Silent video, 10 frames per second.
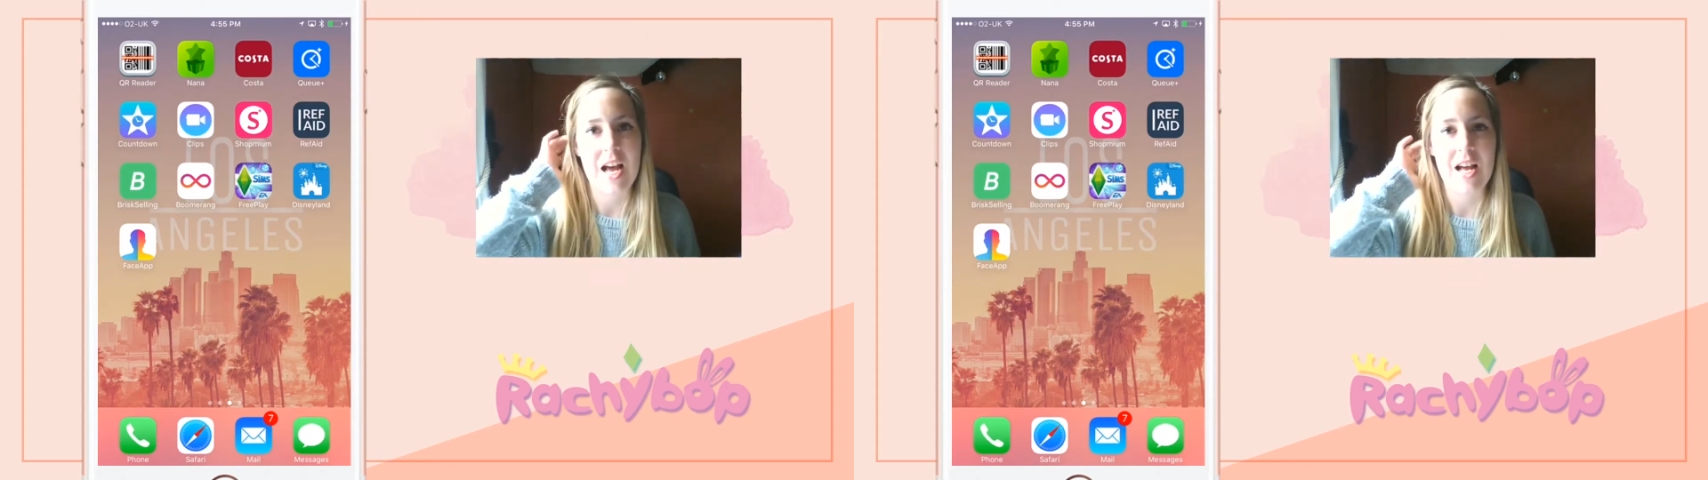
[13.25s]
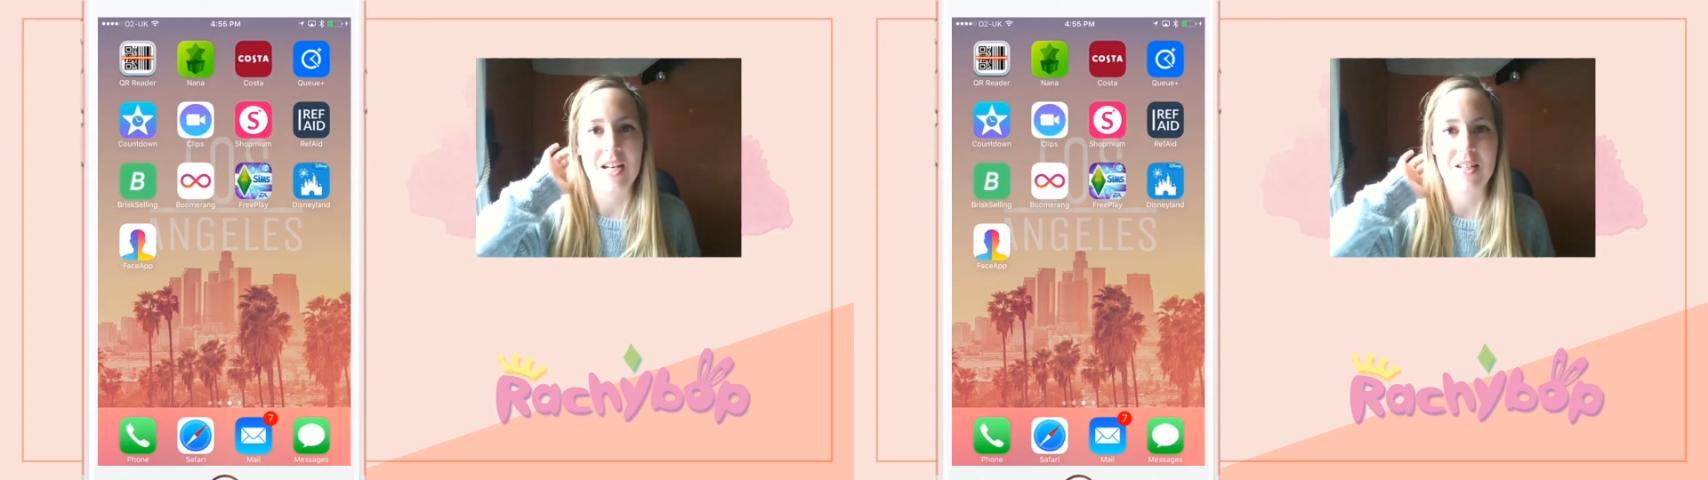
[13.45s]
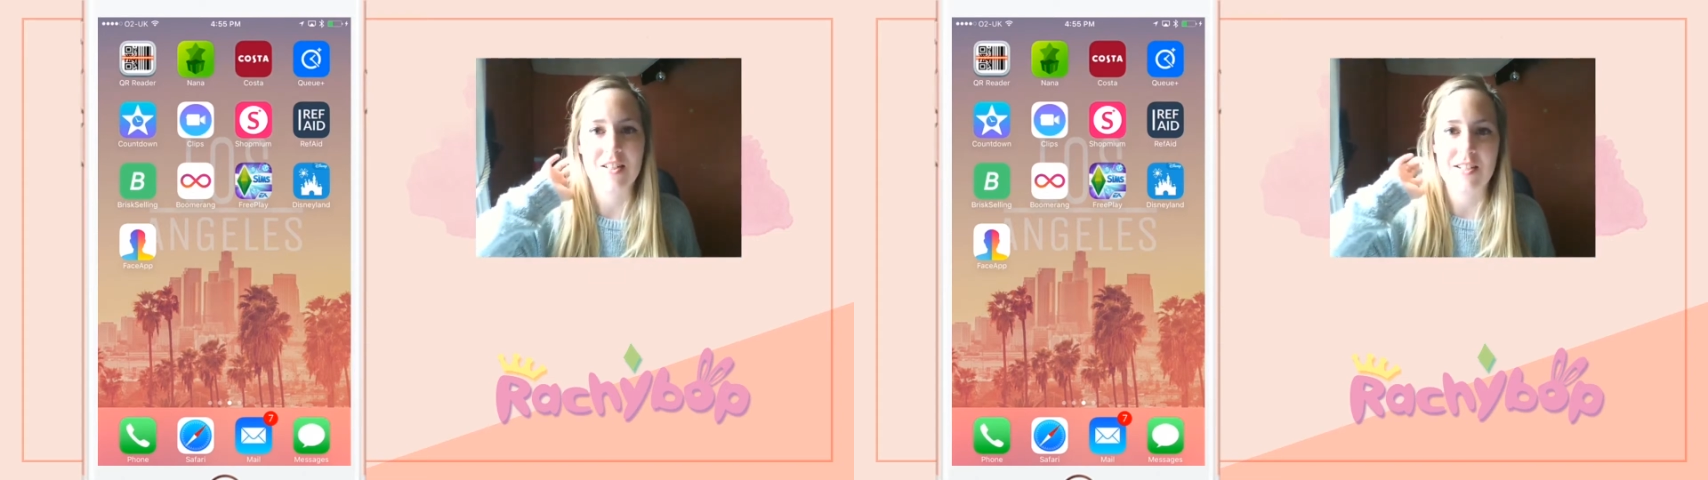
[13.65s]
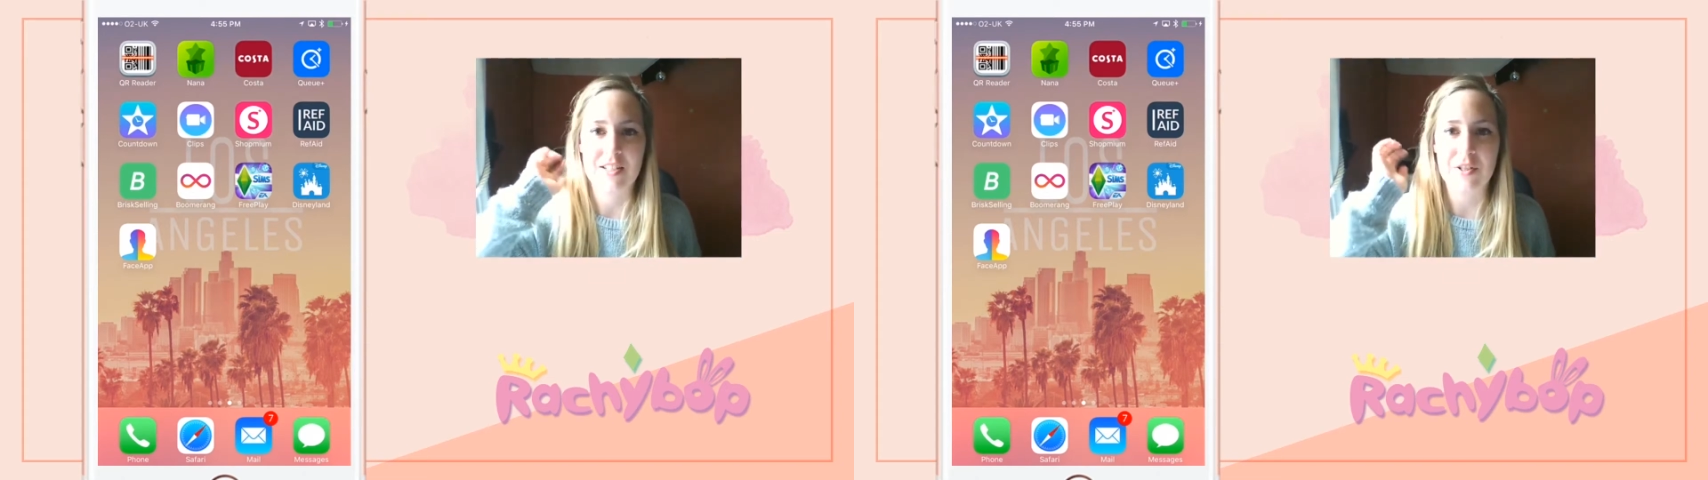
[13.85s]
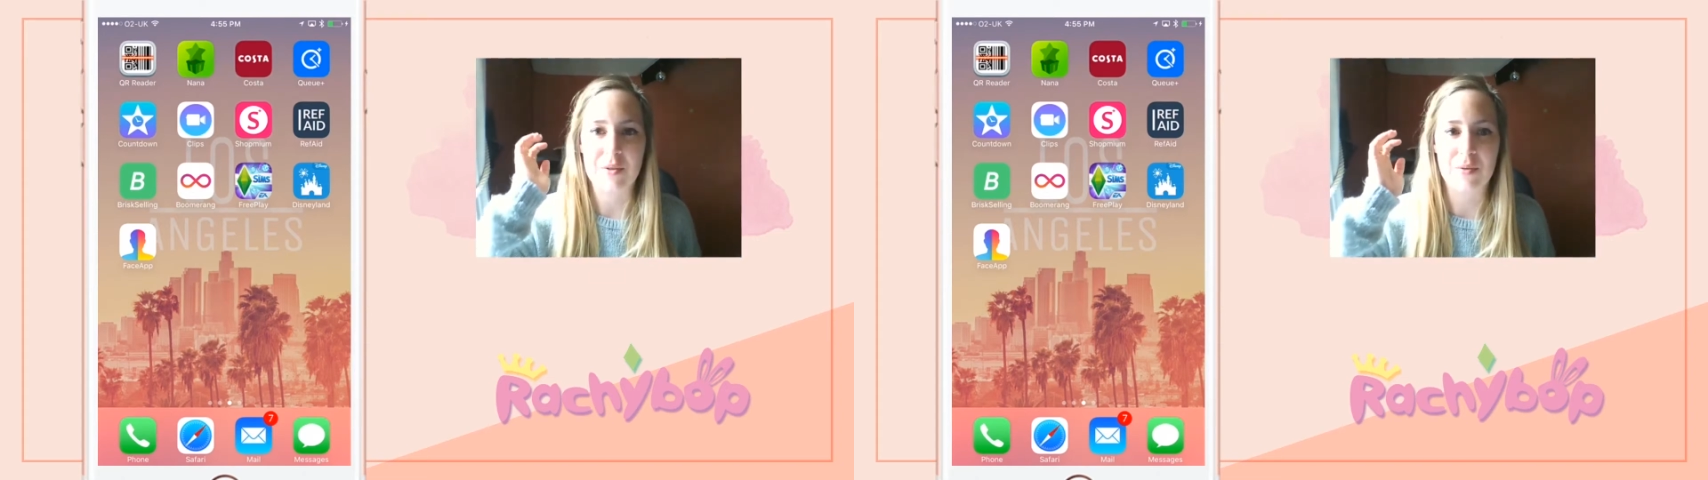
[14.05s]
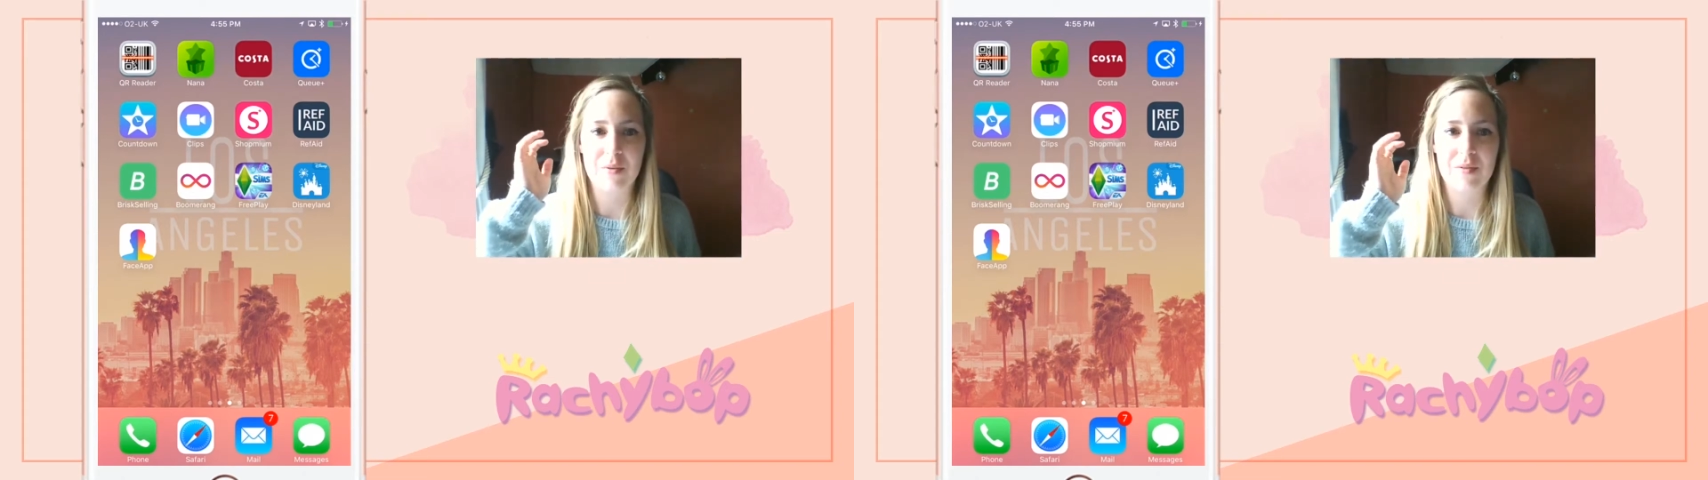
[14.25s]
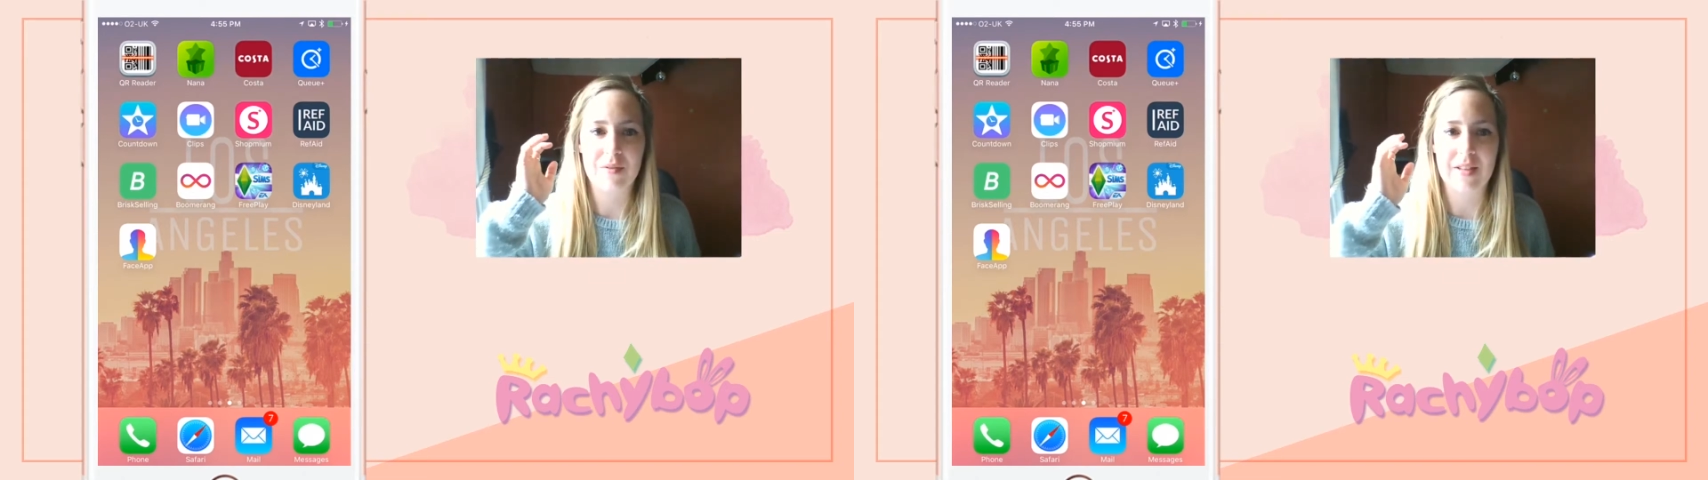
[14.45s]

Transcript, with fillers: and you